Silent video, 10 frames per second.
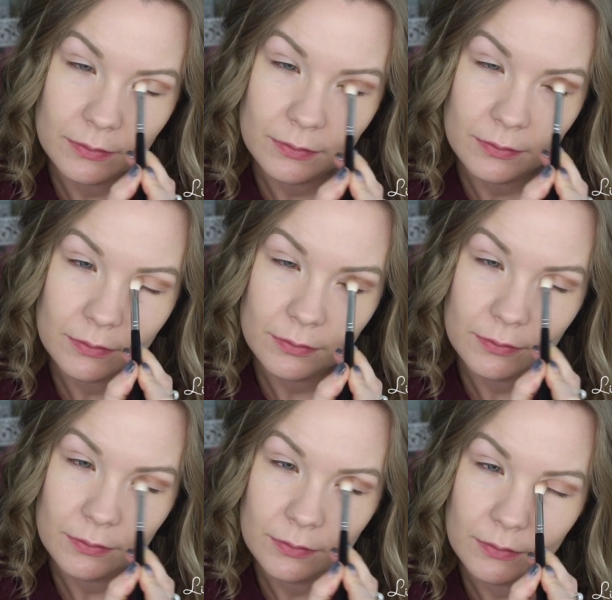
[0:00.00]

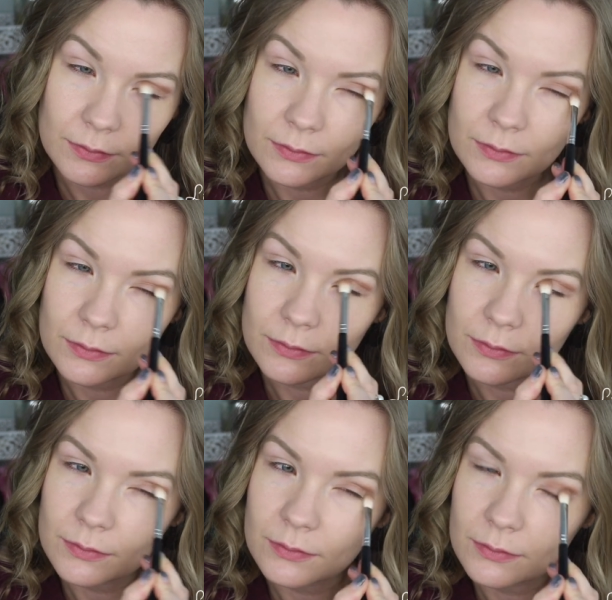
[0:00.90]

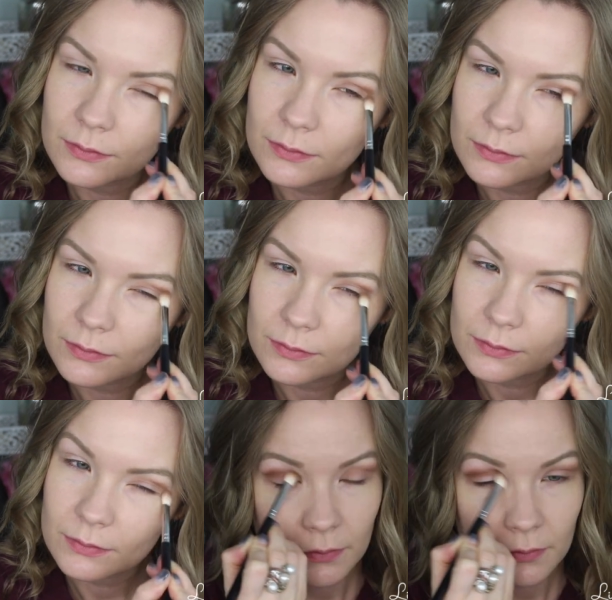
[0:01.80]

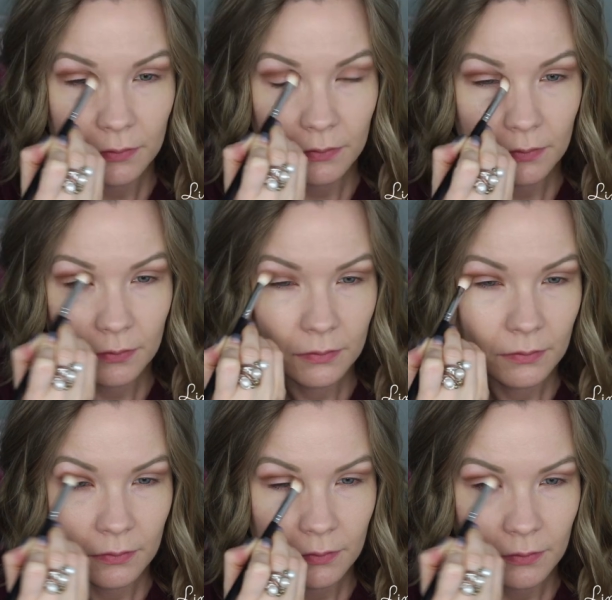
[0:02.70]

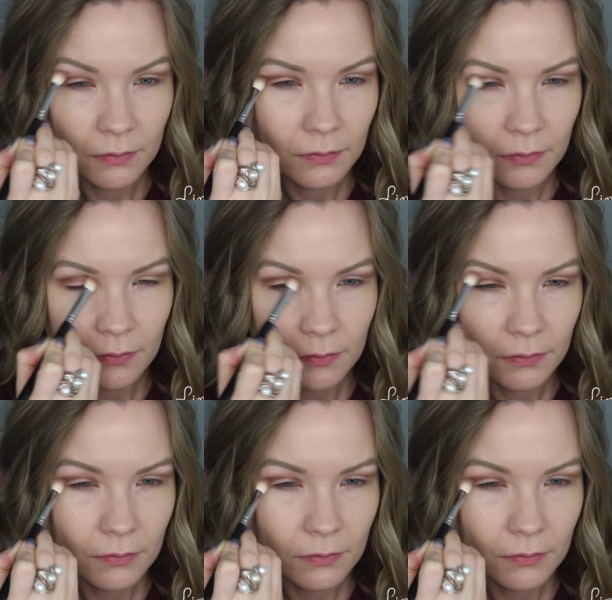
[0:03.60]
Nobody speaks.